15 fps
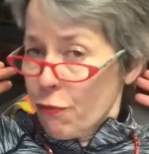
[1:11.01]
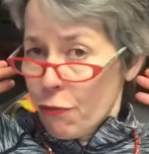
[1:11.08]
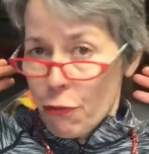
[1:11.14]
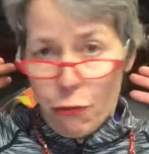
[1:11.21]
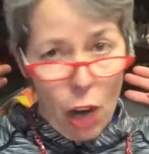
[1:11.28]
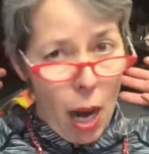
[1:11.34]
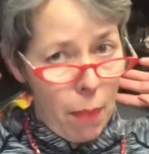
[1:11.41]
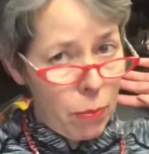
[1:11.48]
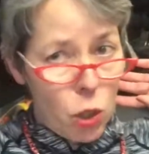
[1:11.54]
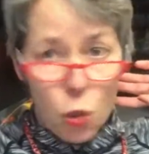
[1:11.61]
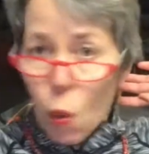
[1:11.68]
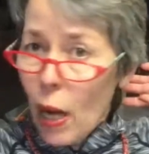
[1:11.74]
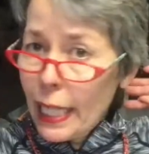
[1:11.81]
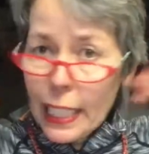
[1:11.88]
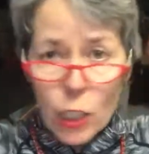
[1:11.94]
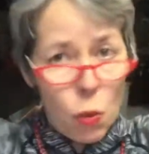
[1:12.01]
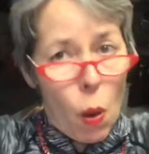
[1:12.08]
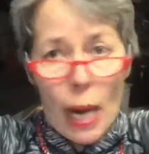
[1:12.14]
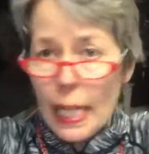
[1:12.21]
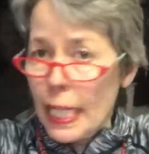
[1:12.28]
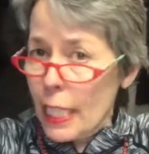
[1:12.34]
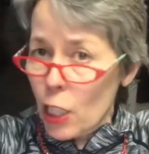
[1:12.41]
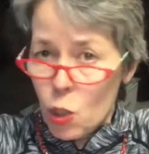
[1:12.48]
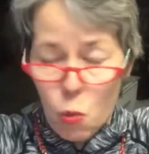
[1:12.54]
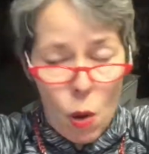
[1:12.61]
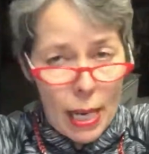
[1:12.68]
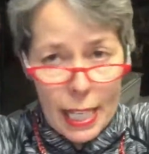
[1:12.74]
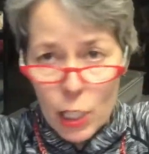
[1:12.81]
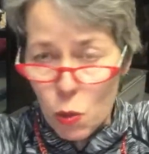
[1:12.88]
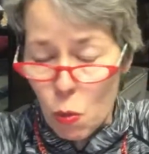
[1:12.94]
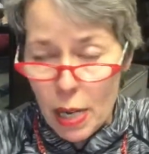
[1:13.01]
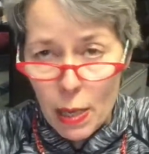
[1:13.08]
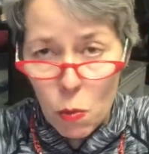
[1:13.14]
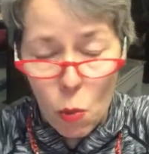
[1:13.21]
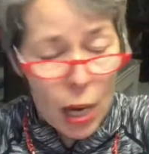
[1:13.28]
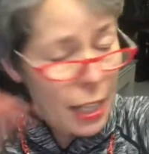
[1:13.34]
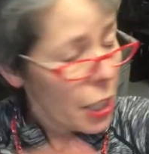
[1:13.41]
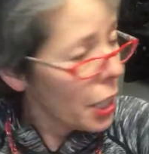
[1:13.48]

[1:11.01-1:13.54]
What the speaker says: from 2020 to 2021. You